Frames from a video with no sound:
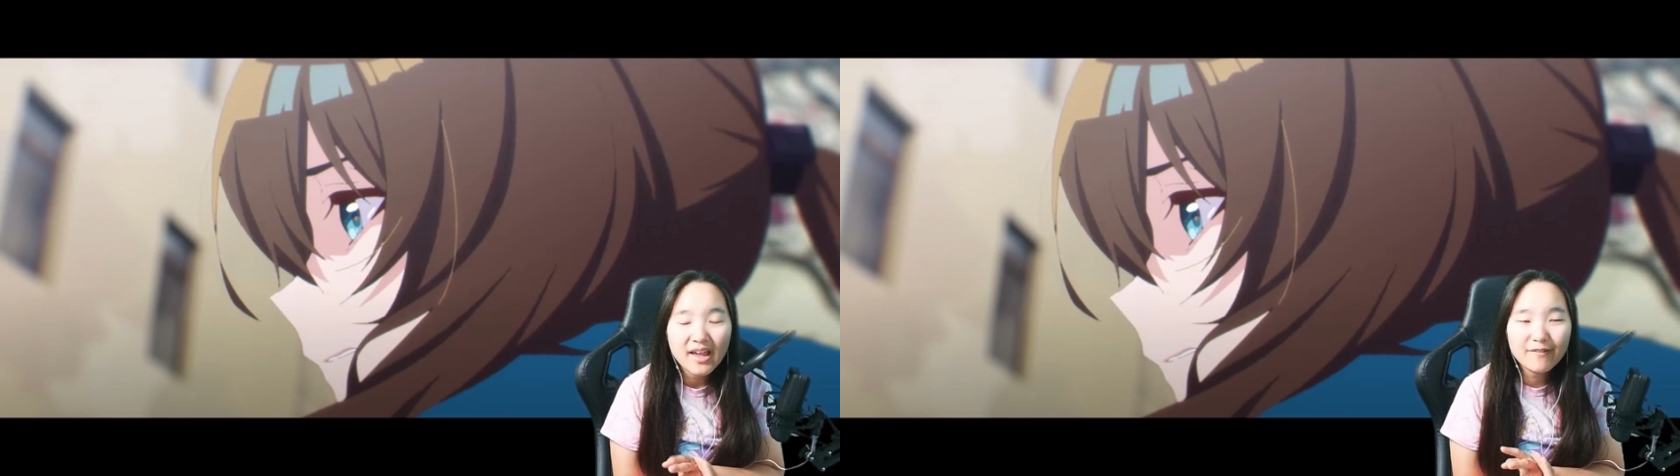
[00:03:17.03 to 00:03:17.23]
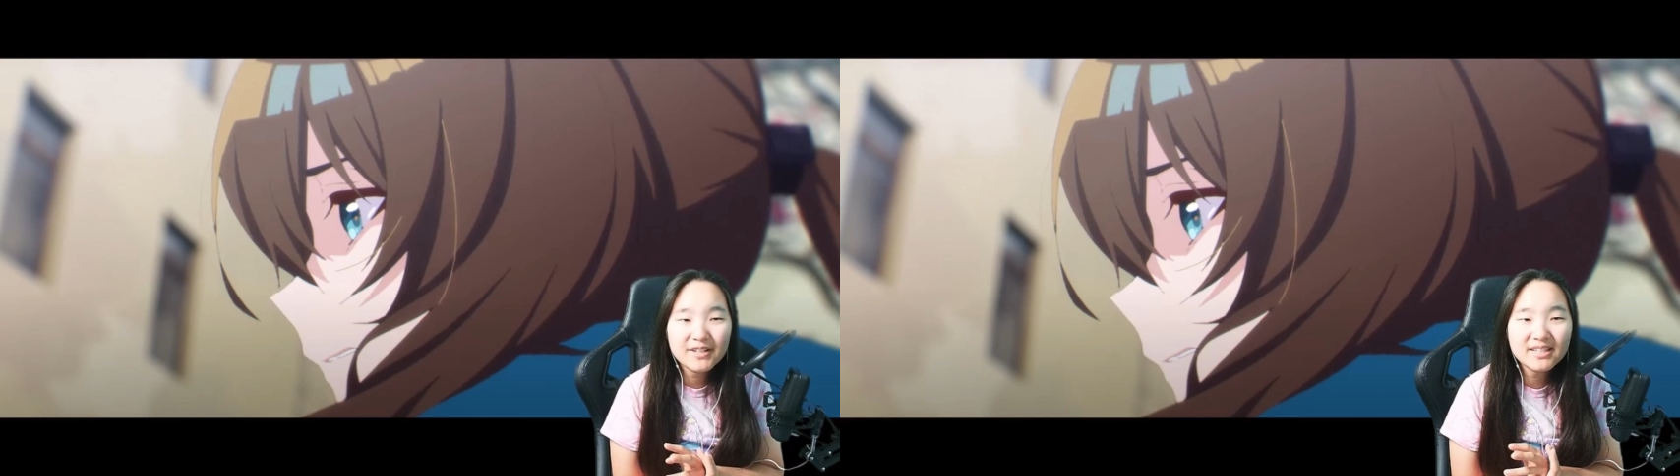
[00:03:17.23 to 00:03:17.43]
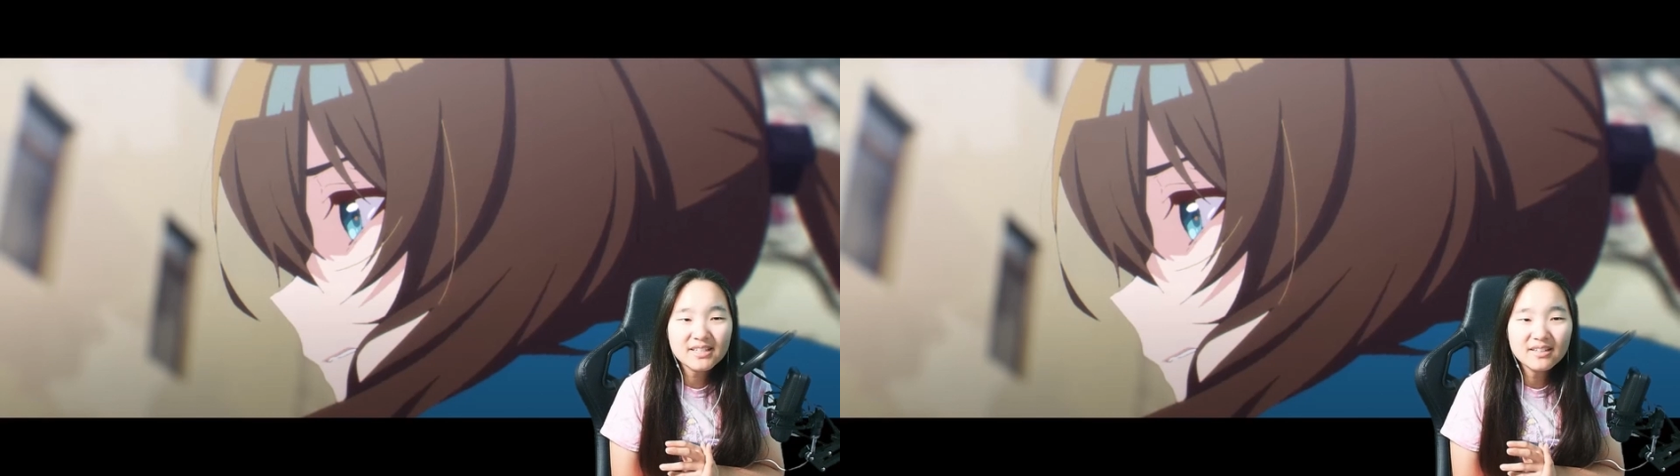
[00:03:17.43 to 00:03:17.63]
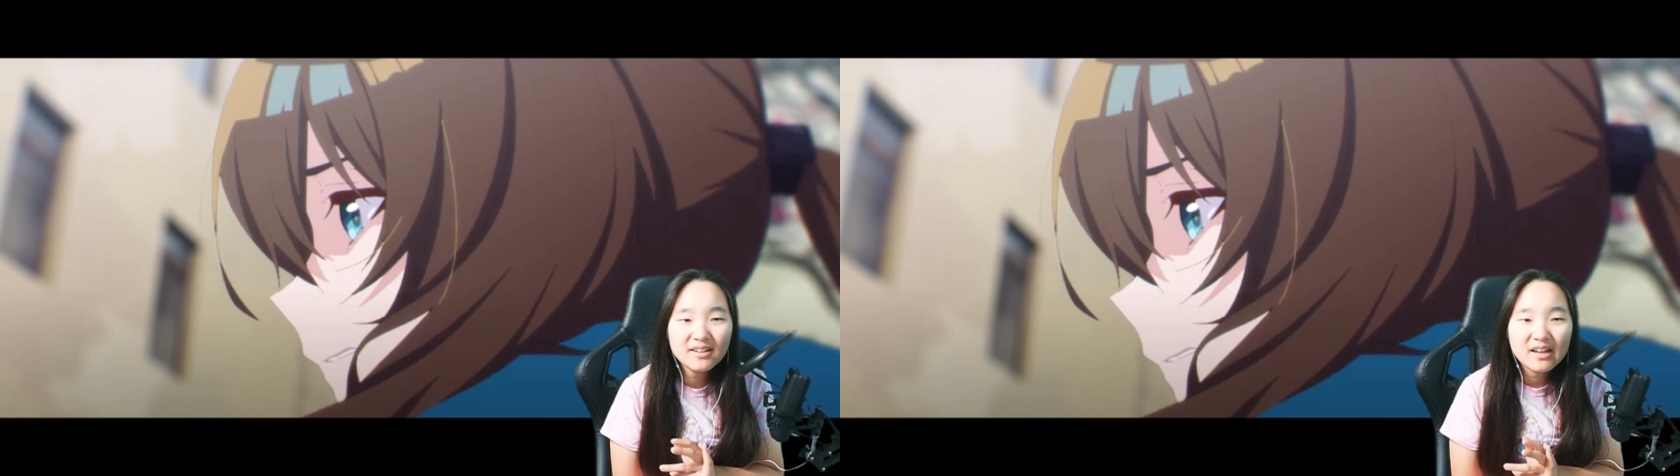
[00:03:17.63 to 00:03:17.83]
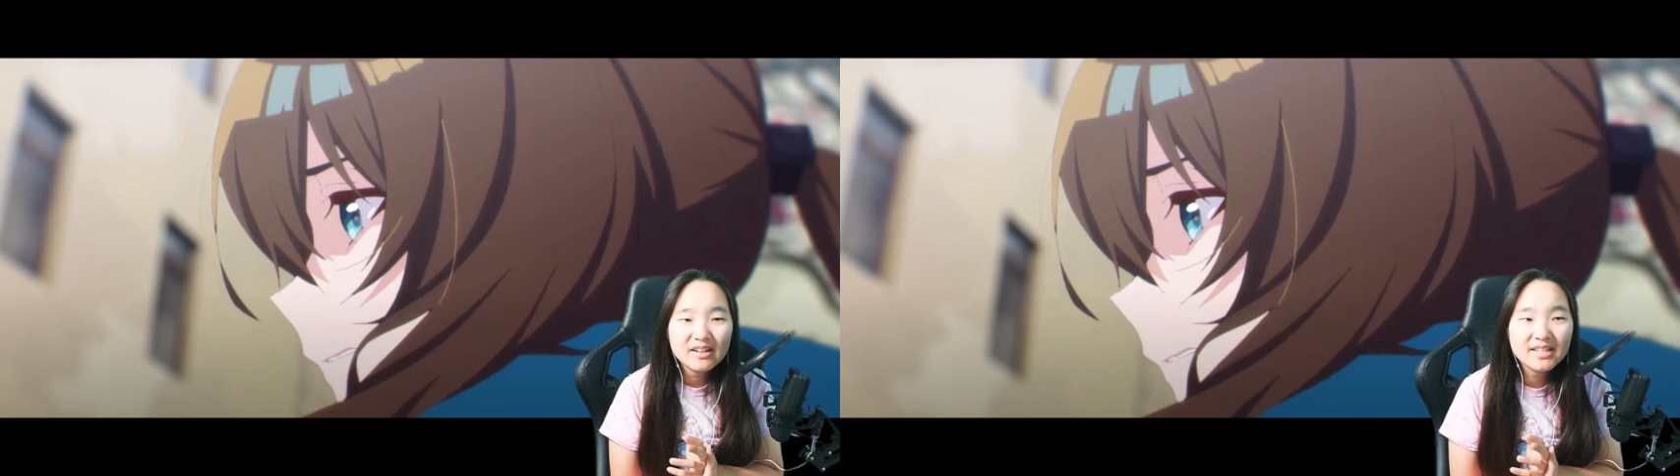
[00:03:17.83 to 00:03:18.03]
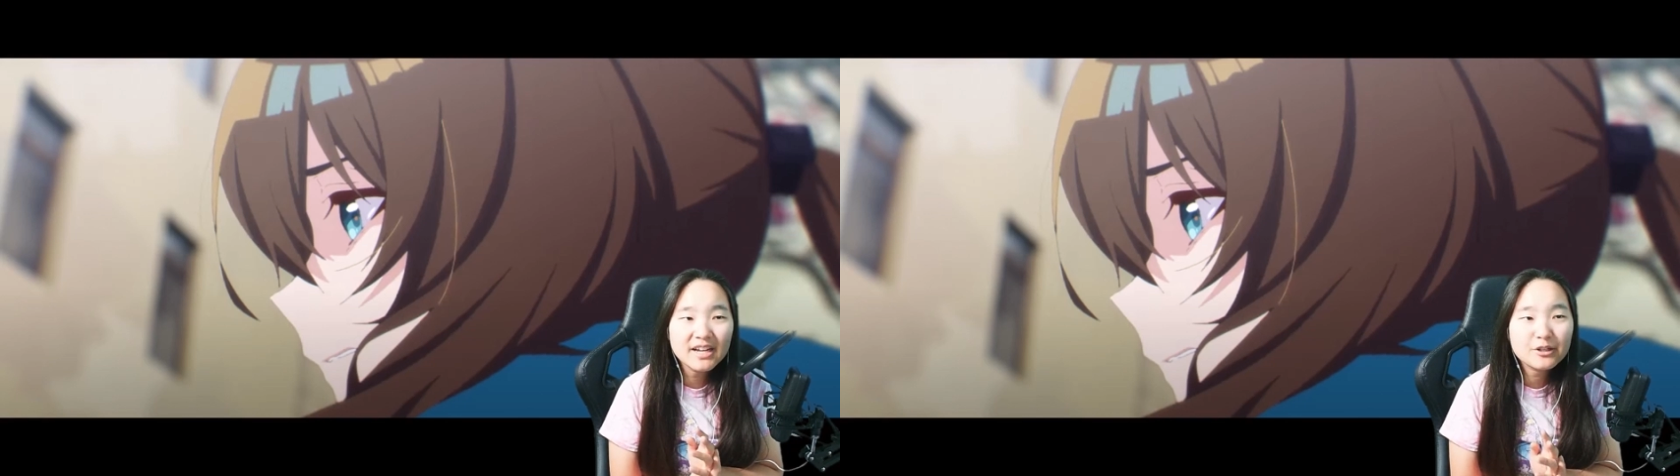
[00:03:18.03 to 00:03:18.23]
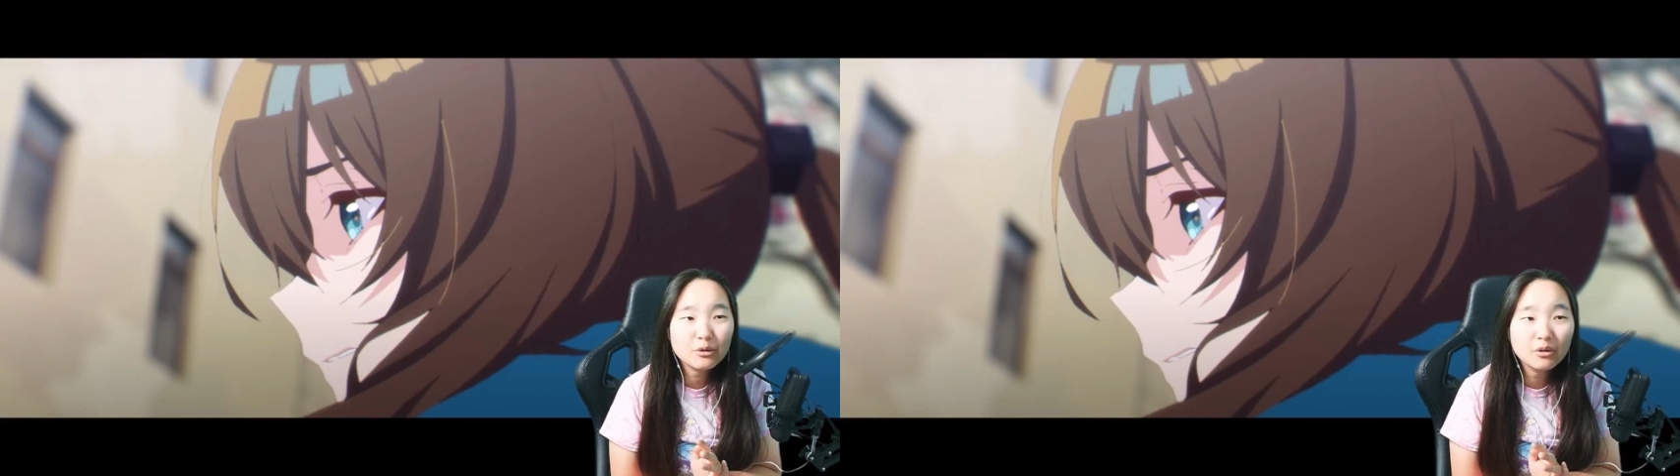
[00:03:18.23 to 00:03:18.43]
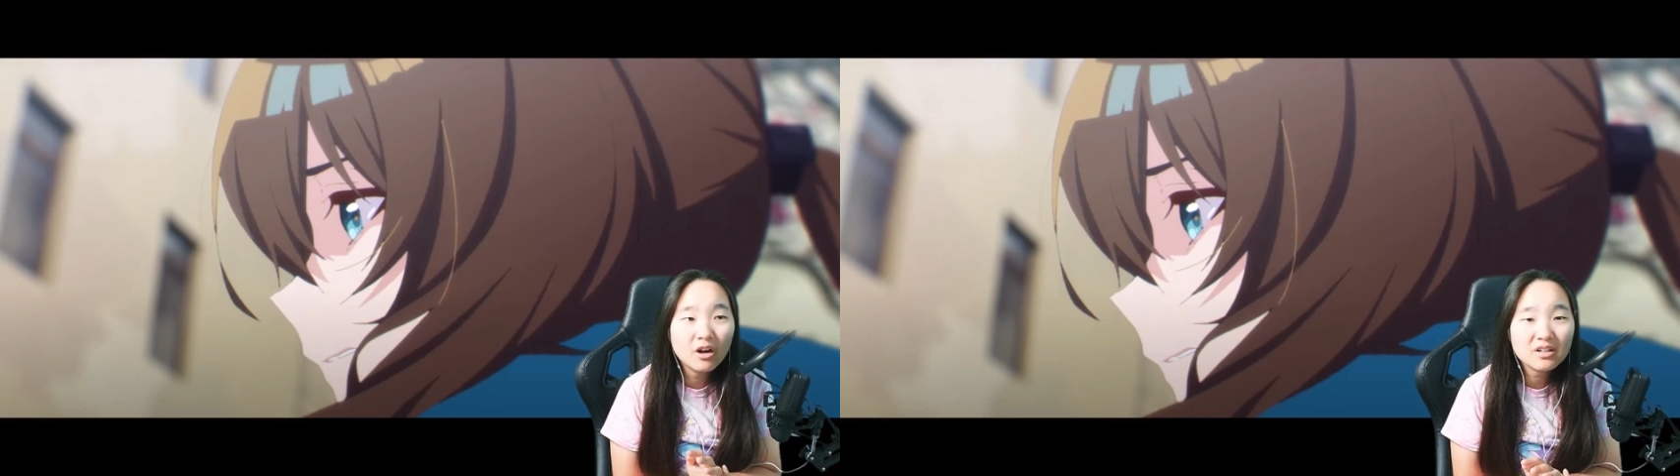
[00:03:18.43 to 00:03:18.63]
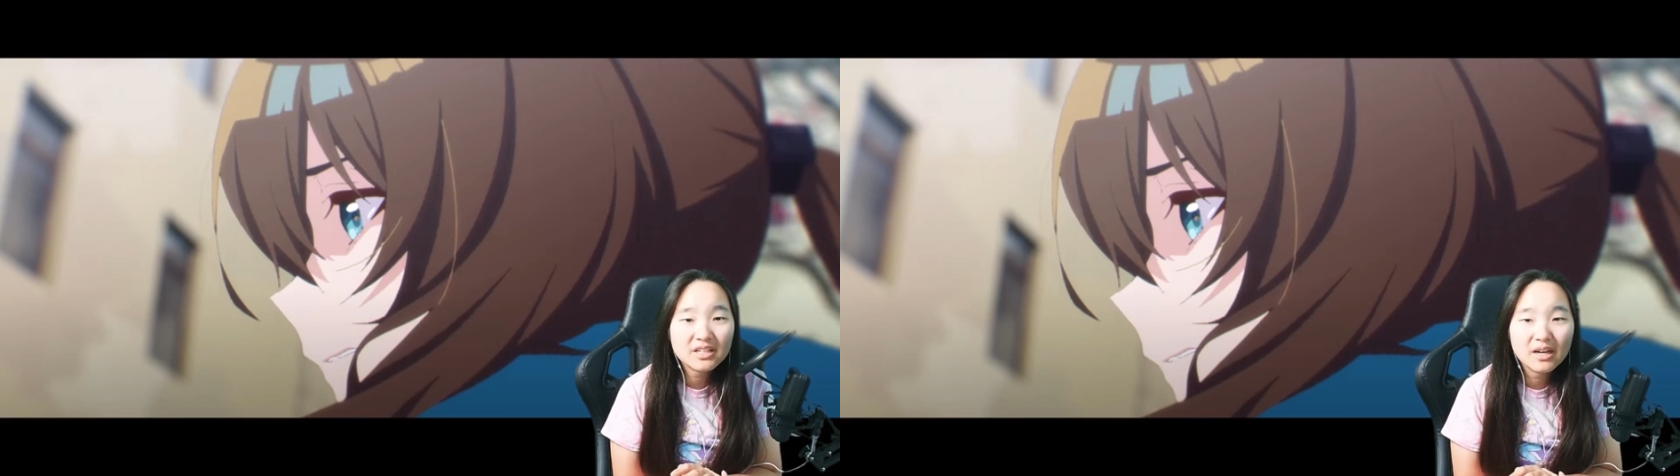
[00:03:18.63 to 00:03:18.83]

If it doesn't take too long to